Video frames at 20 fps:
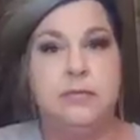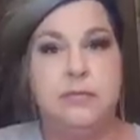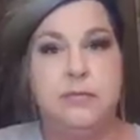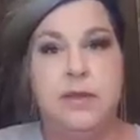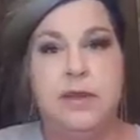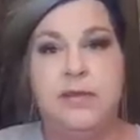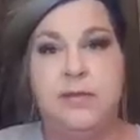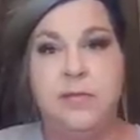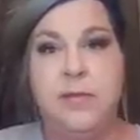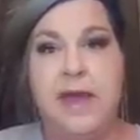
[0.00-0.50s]

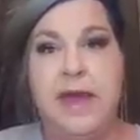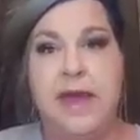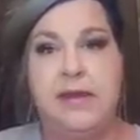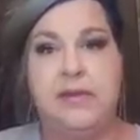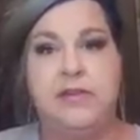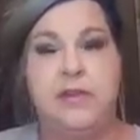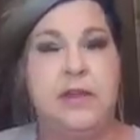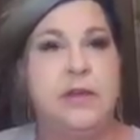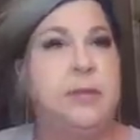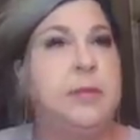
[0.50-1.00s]
It's
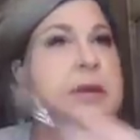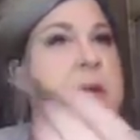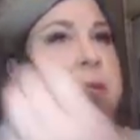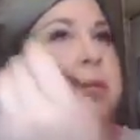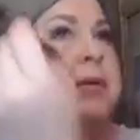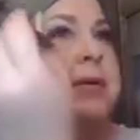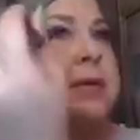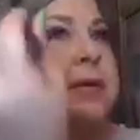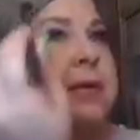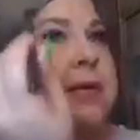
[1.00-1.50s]
magic,
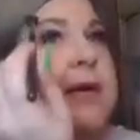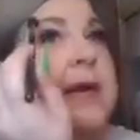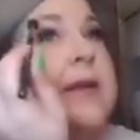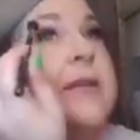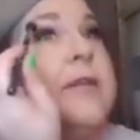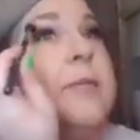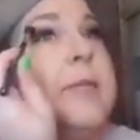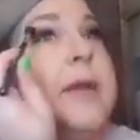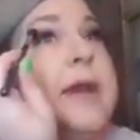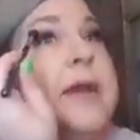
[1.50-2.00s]
people.
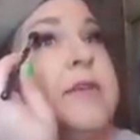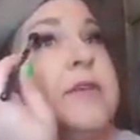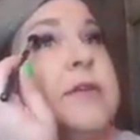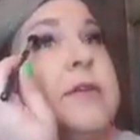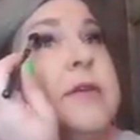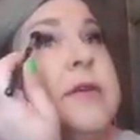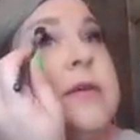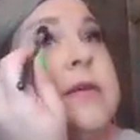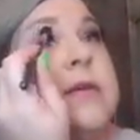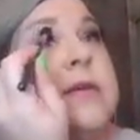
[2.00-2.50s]
It's
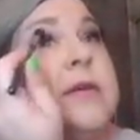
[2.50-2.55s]
magic.